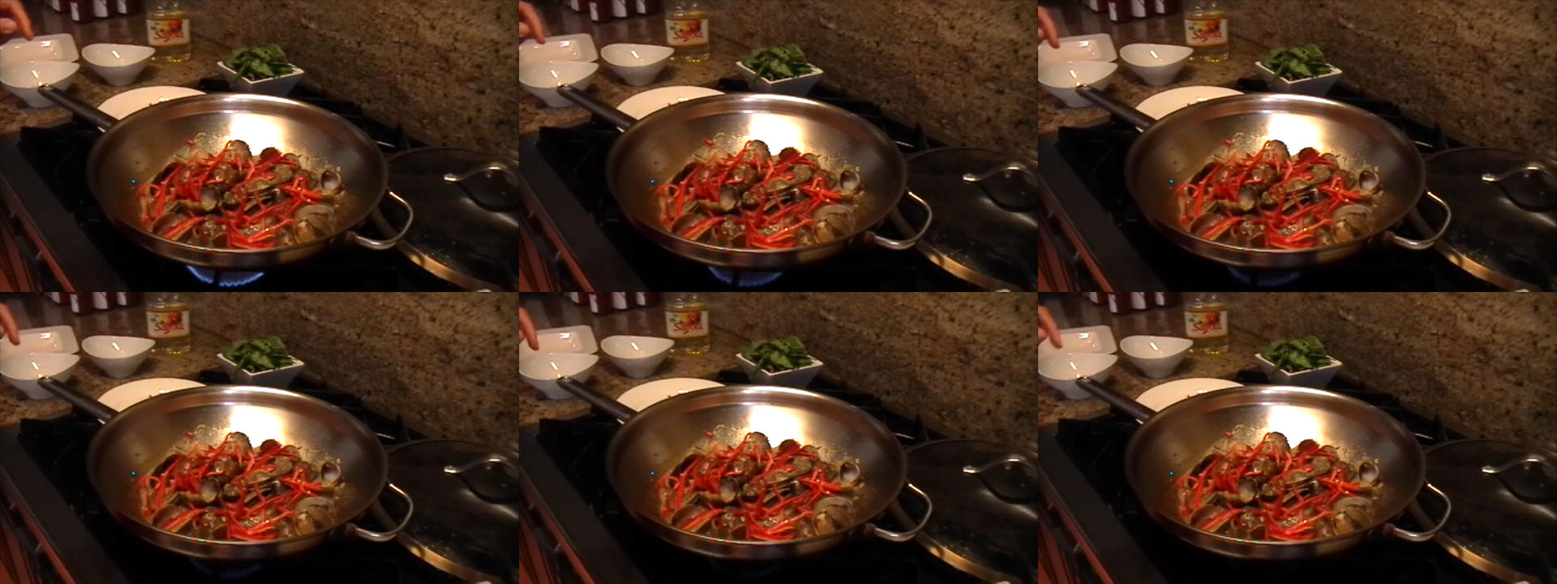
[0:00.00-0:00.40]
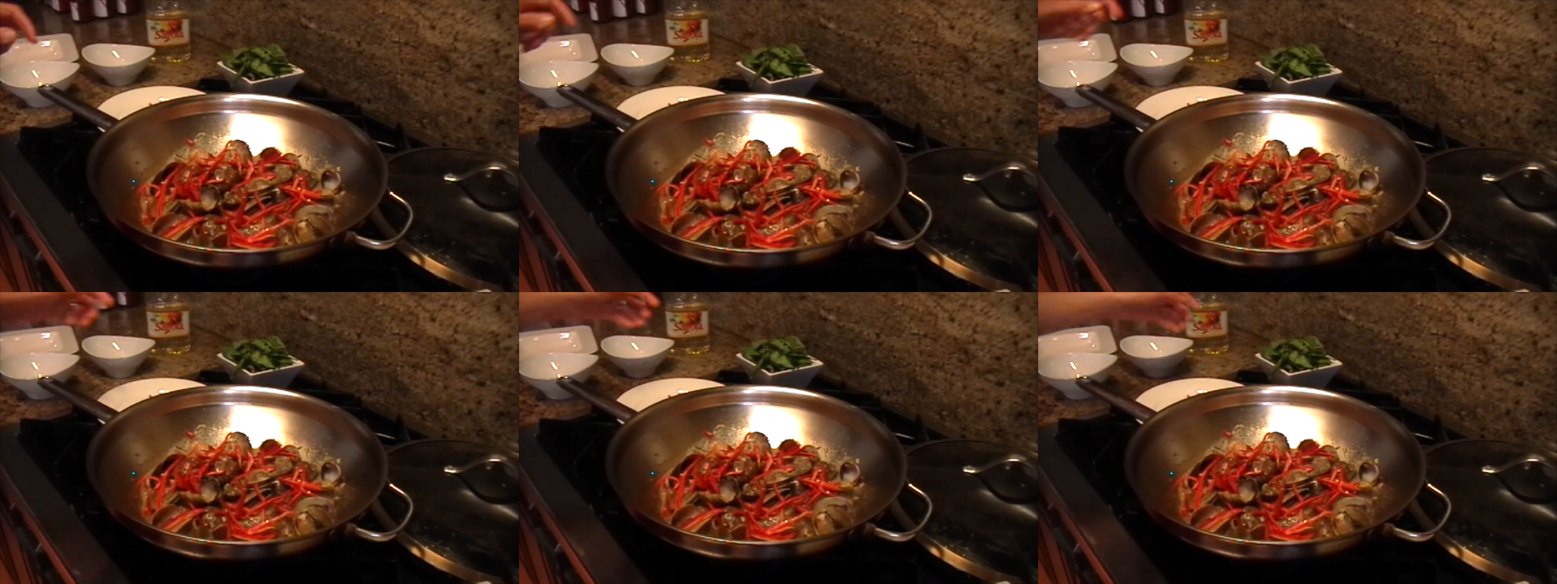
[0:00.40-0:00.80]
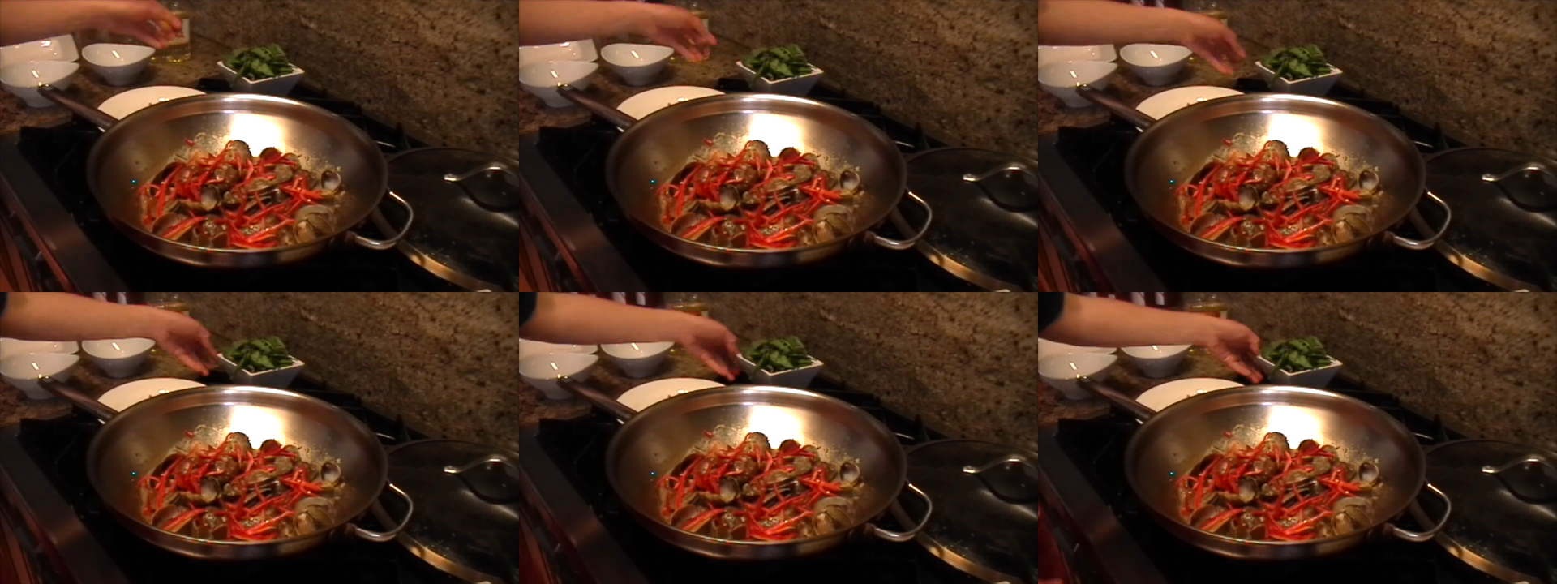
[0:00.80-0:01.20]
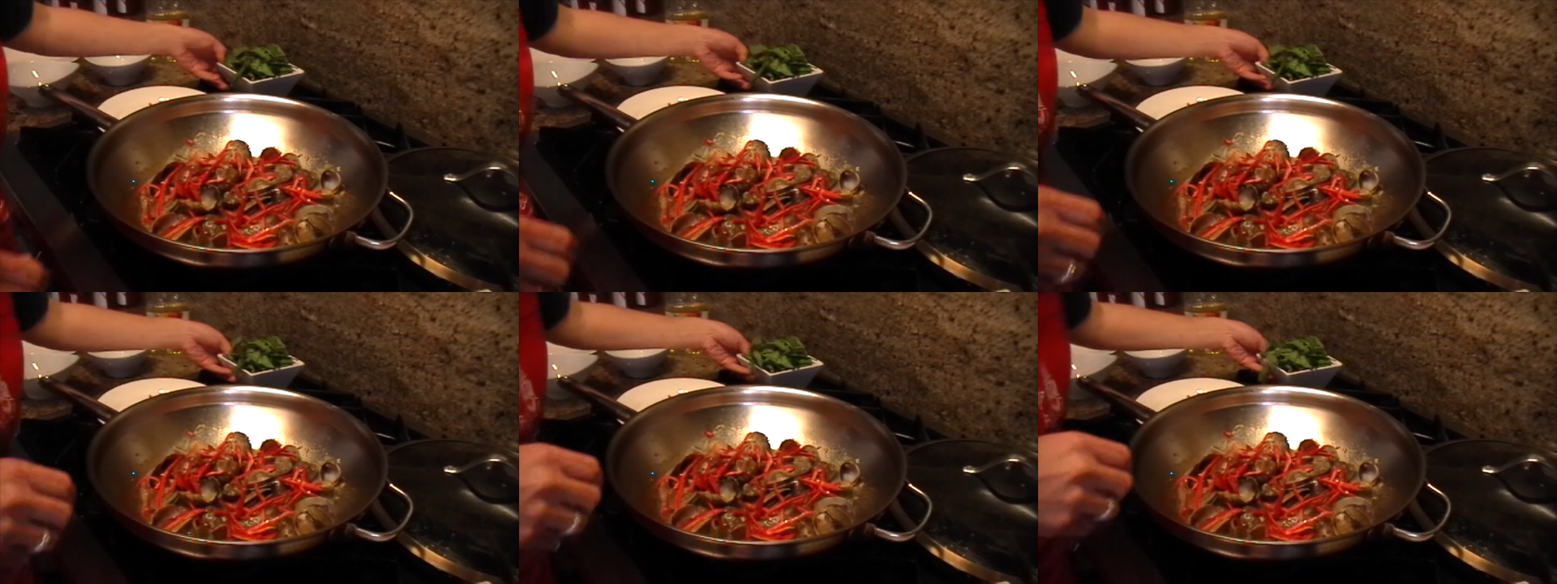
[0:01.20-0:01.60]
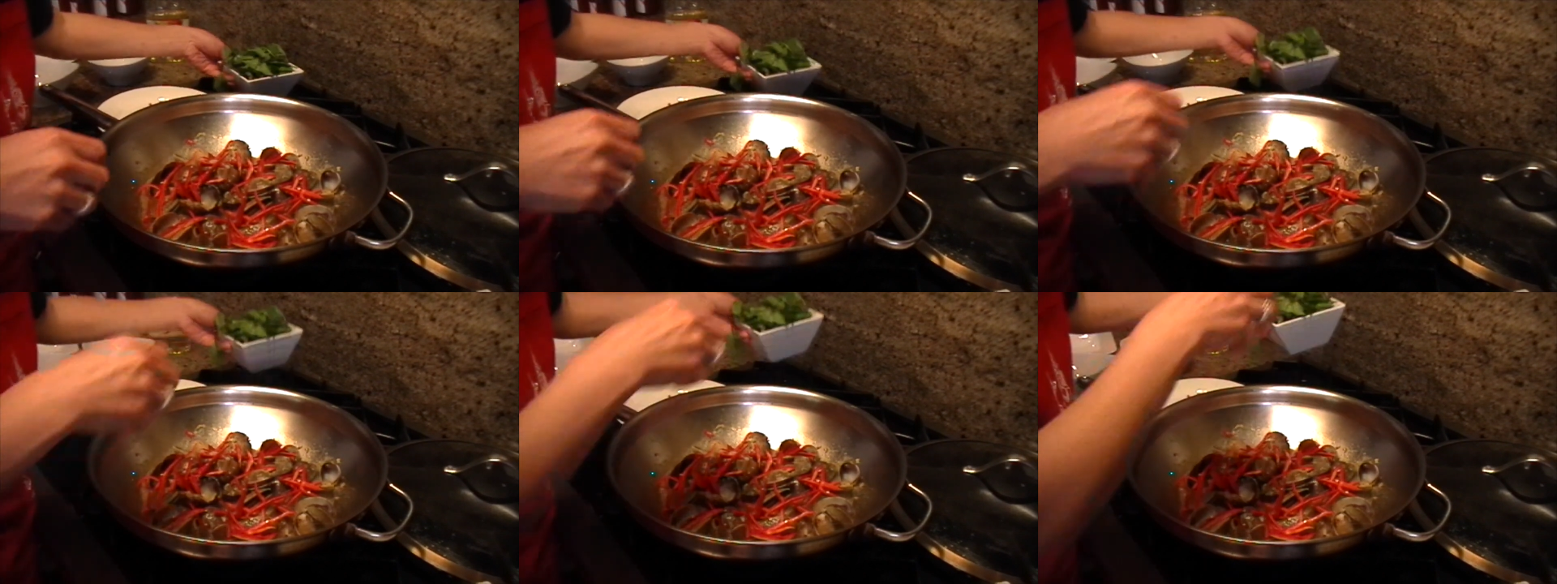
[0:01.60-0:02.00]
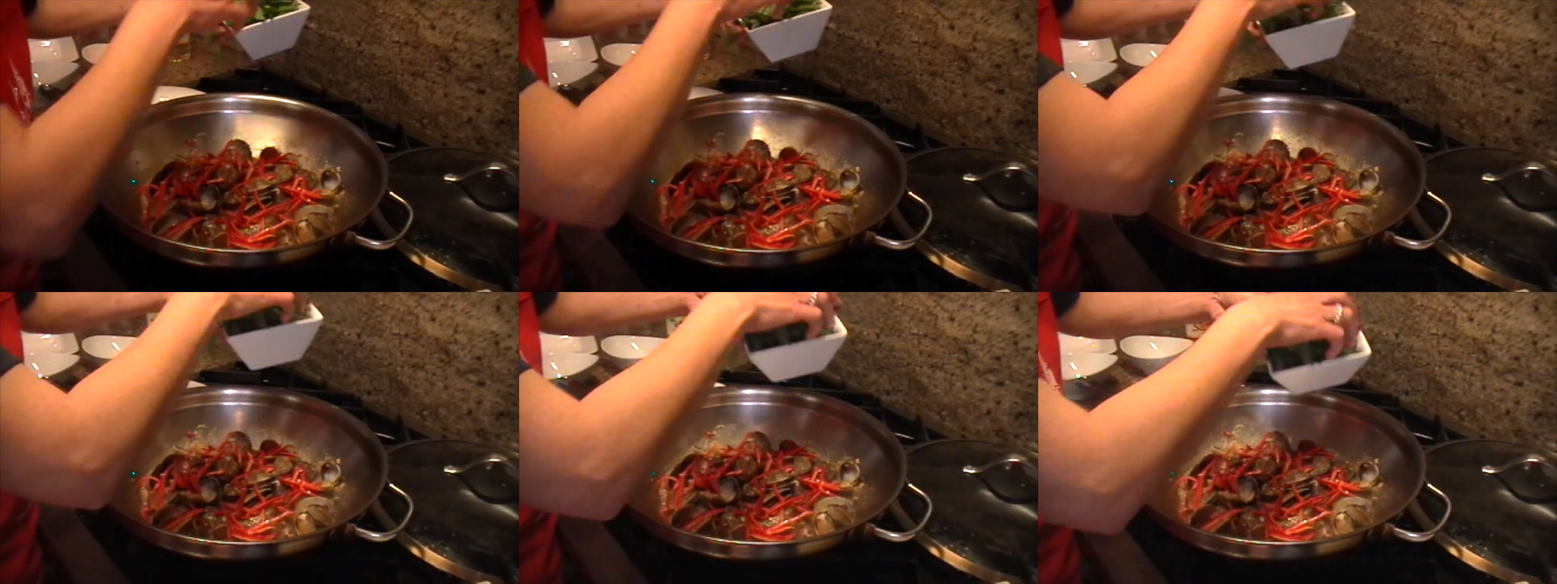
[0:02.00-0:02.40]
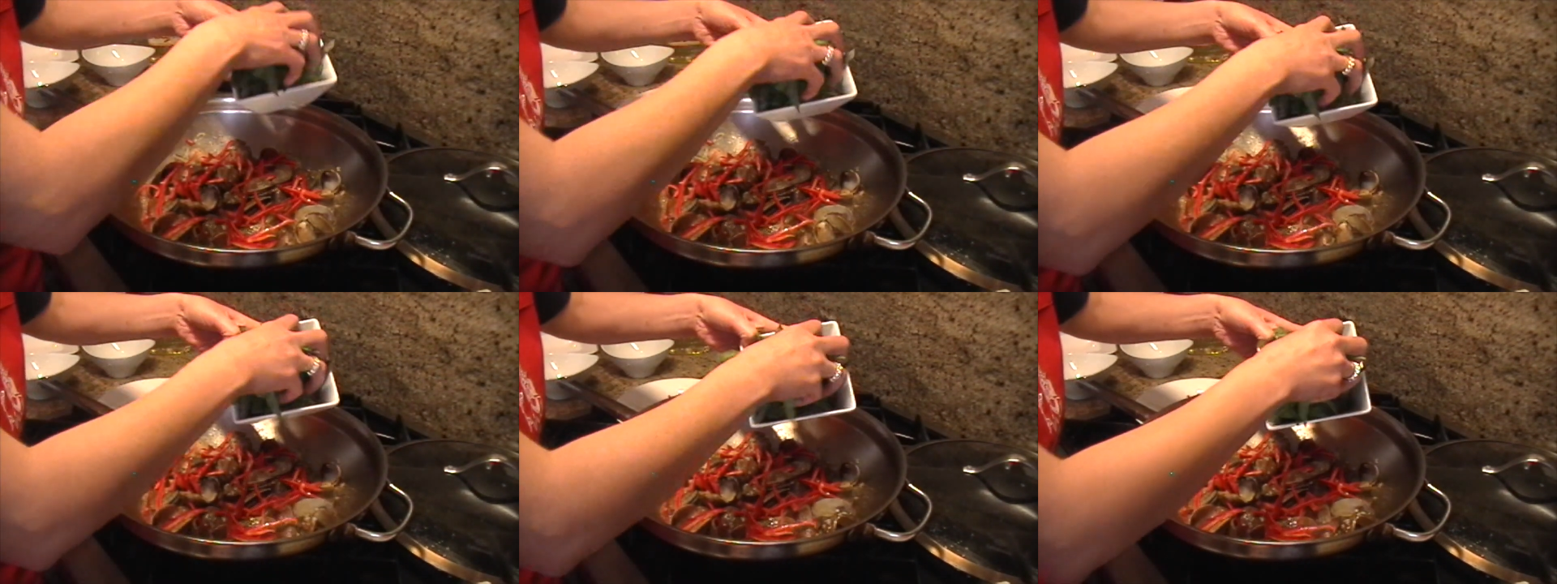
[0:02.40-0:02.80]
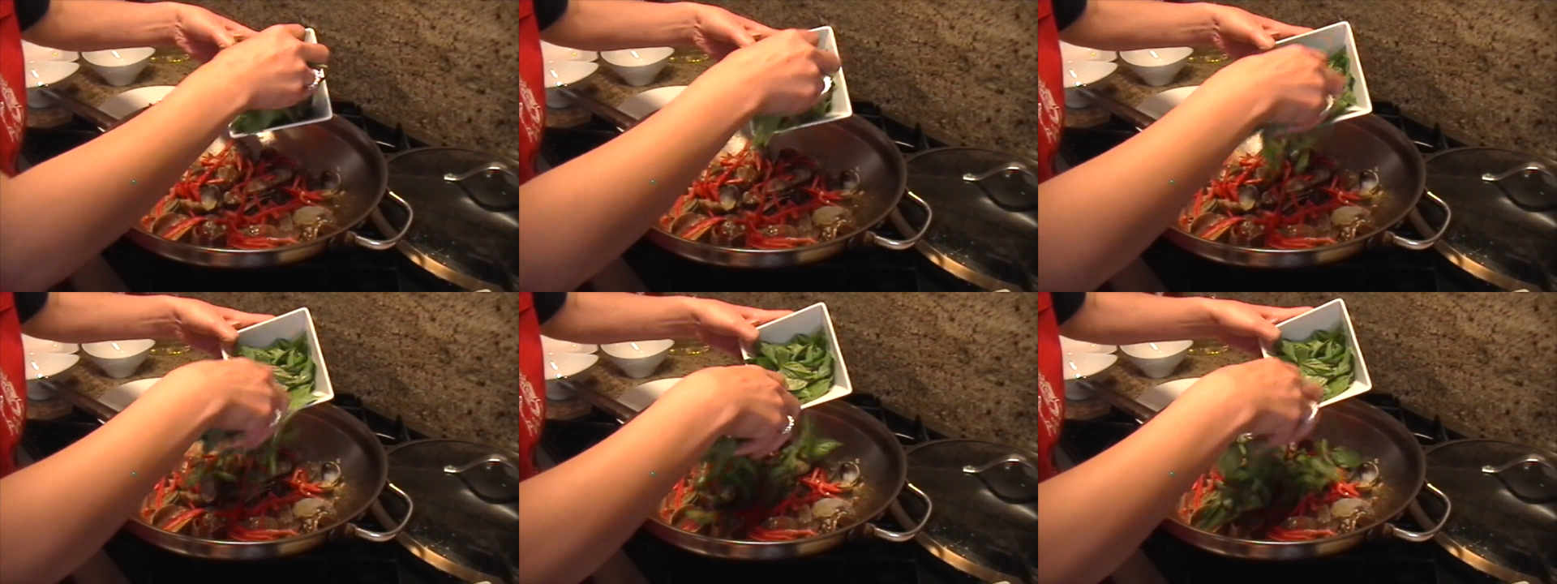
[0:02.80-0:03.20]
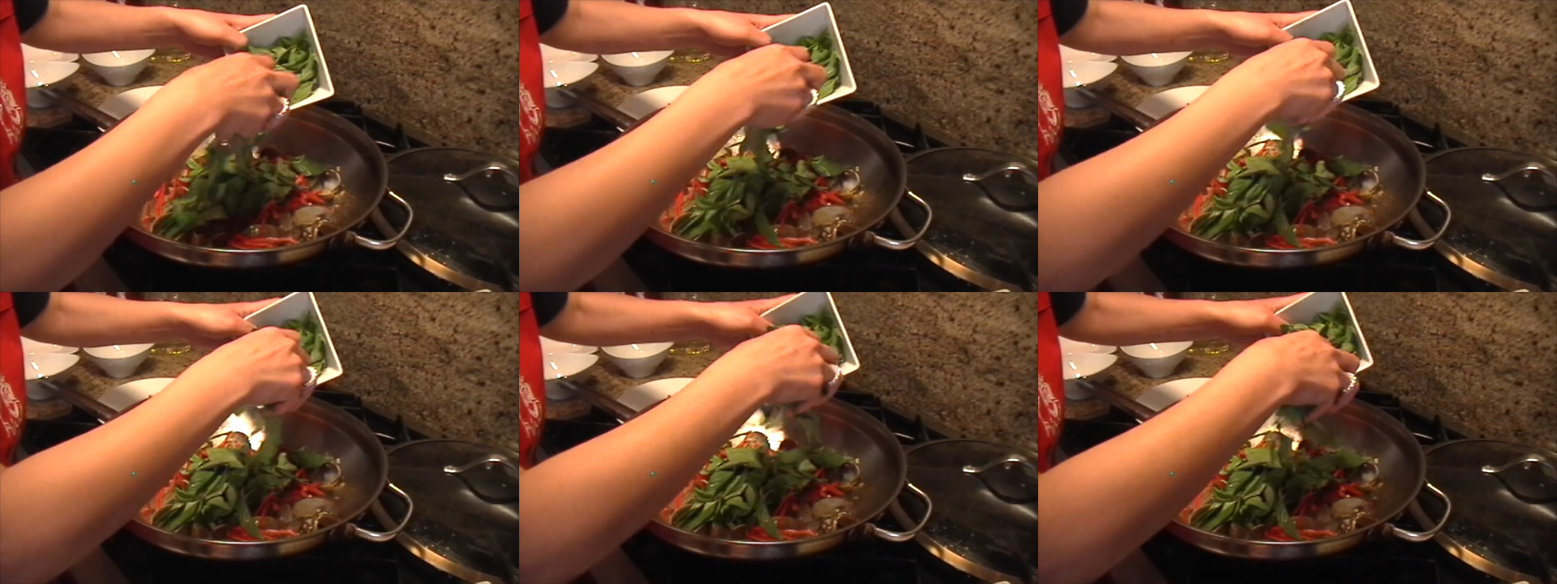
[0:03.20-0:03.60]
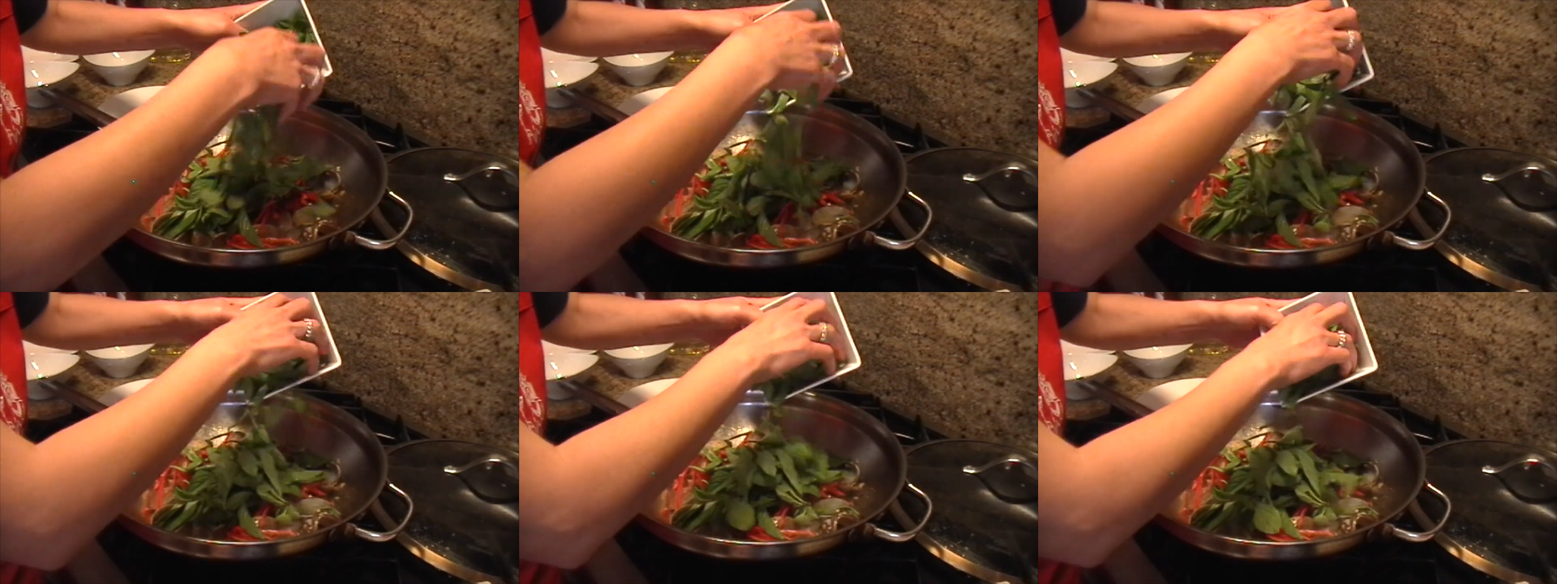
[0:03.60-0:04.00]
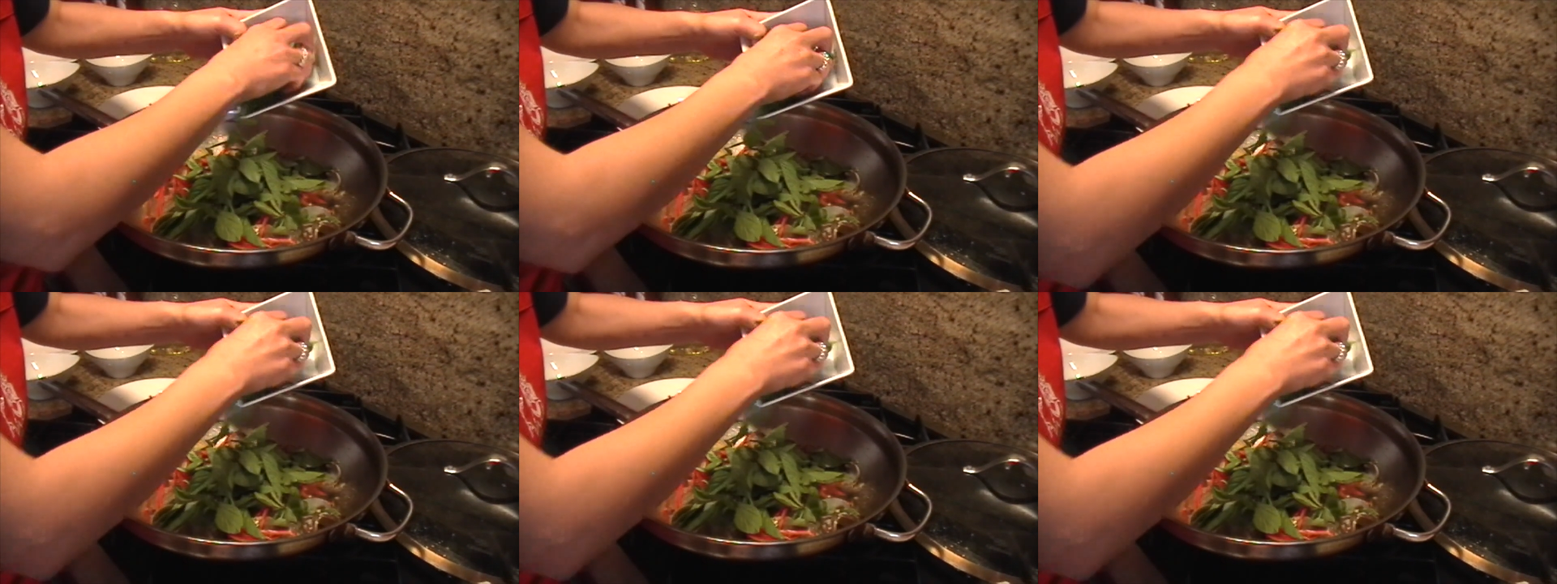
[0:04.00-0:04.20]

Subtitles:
No face is visible, so there are no lips to read.